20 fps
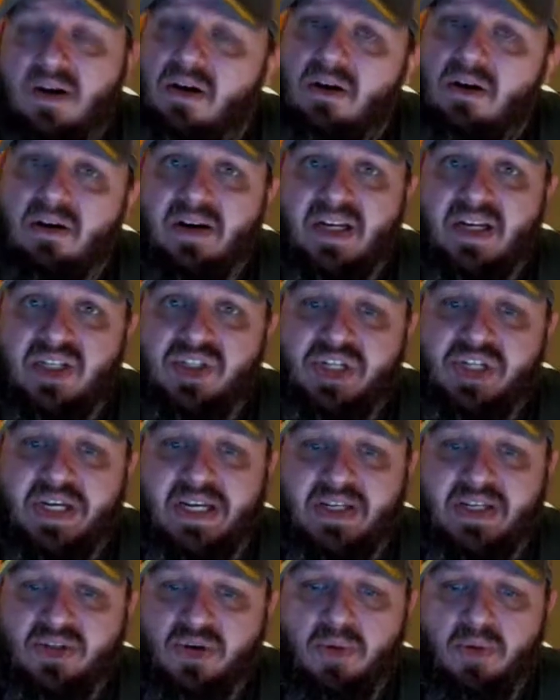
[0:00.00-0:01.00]

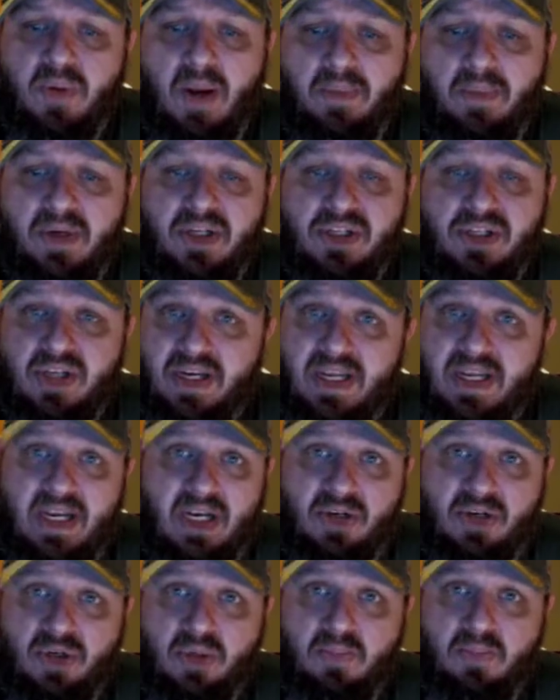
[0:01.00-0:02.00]
RNG. So you're probably just going to
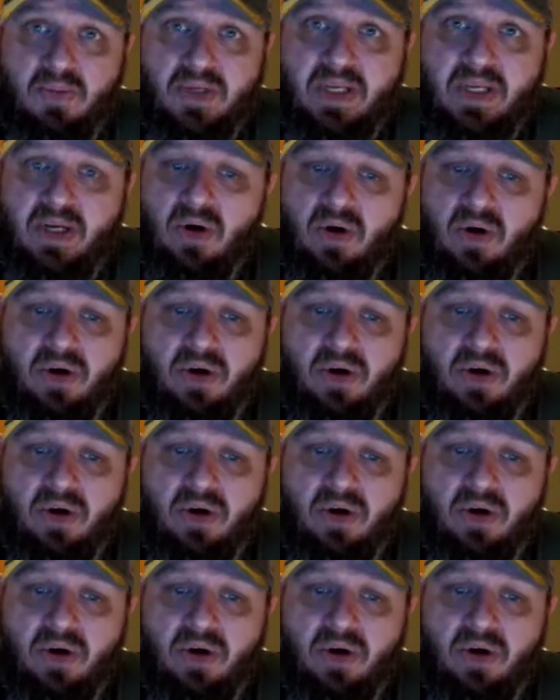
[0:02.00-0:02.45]
get a duplicate